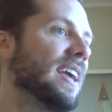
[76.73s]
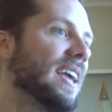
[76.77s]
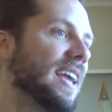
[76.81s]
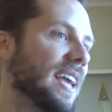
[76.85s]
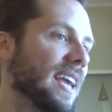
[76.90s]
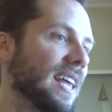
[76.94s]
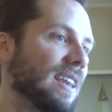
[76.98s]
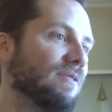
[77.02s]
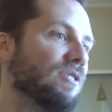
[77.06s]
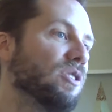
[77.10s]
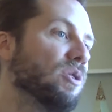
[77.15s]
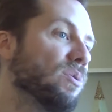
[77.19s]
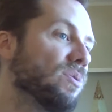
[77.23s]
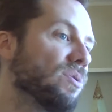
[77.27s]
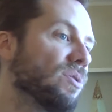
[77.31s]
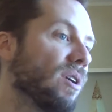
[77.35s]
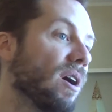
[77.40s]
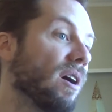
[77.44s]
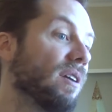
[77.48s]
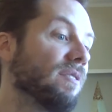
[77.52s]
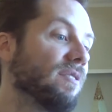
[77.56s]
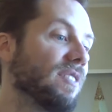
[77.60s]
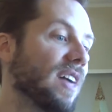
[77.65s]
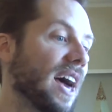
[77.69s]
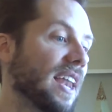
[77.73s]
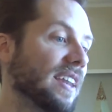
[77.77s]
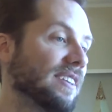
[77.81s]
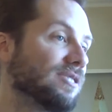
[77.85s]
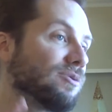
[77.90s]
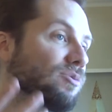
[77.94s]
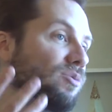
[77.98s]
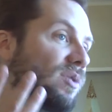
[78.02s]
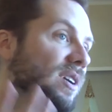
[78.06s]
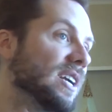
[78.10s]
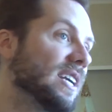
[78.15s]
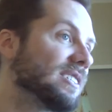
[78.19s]
And if you thought of that
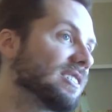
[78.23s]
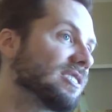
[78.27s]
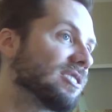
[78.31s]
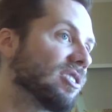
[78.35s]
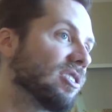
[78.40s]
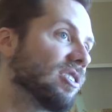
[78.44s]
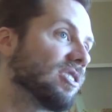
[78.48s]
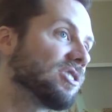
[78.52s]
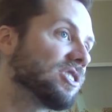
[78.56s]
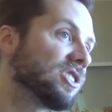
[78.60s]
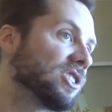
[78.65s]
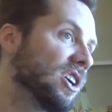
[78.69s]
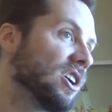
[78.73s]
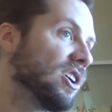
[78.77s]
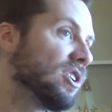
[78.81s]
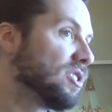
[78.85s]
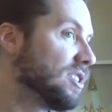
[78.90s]
as research,